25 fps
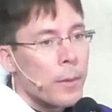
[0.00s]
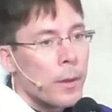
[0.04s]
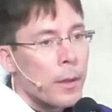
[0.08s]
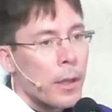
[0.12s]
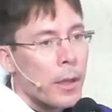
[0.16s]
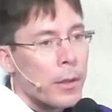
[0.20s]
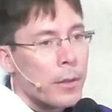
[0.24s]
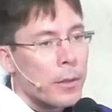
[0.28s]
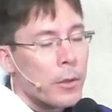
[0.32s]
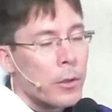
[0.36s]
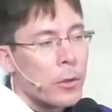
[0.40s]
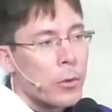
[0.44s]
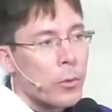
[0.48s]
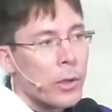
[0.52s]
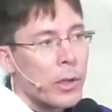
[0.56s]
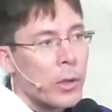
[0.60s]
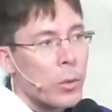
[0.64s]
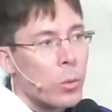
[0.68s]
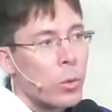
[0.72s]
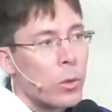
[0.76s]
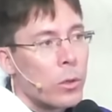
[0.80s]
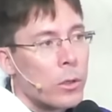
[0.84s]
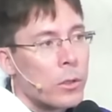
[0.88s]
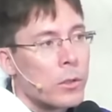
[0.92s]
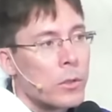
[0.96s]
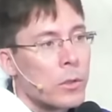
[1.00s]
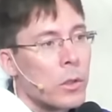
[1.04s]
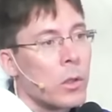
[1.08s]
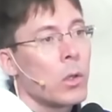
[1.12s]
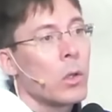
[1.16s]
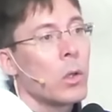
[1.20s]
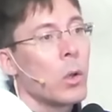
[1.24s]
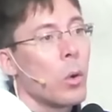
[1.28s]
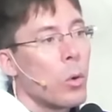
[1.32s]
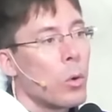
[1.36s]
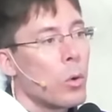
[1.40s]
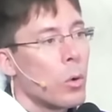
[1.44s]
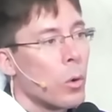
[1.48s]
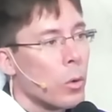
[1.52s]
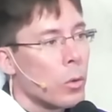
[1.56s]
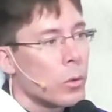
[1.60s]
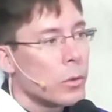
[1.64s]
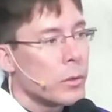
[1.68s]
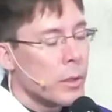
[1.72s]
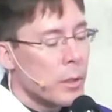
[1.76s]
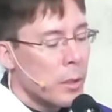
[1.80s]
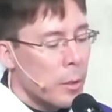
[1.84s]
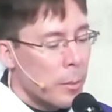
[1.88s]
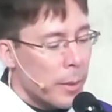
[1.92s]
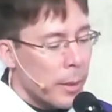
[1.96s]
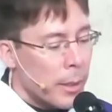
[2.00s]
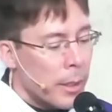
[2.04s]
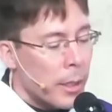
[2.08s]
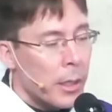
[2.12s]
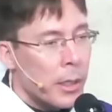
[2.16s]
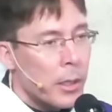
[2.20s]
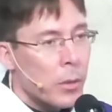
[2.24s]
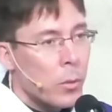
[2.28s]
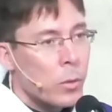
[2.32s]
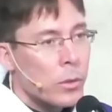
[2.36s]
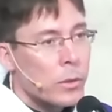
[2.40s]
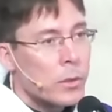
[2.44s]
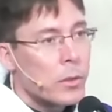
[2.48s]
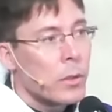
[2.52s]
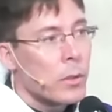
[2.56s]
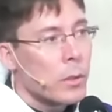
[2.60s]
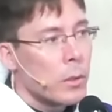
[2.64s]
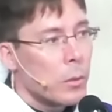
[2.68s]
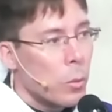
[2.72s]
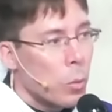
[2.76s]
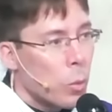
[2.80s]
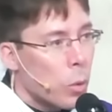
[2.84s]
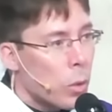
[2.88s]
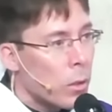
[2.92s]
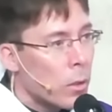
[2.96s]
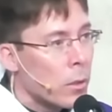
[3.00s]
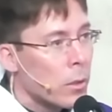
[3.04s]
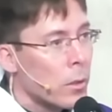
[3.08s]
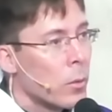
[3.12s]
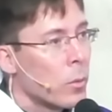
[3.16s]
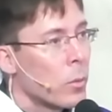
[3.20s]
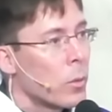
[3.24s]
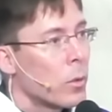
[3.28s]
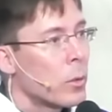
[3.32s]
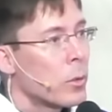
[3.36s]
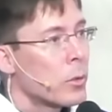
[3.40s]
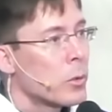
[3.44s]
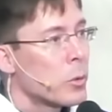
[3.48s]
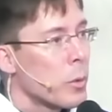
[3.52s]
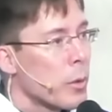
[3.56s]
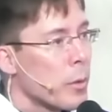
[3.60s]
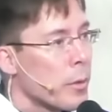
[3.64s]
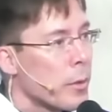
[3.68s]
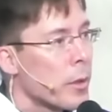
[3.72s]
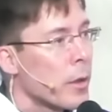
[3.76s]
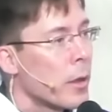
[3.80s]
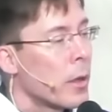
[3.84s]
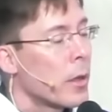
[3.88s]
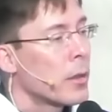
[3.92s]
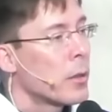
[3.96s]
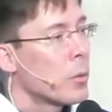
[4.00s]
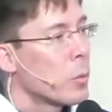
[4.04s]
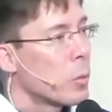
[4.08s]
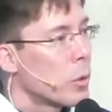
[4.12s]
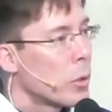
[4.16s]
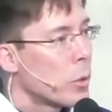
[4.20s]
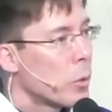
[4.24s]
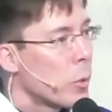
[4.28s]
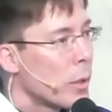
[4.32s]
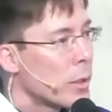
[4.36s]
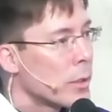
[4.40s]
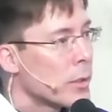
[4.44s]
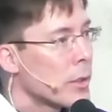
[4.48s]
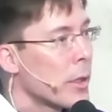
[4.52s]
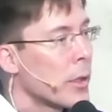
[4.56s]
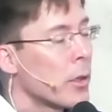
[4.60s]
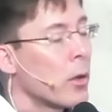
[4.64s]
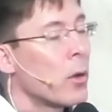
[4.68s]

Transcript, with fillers: and the Greek word is the logos. In the beginning was the Word, the Word was with God, the Word was God.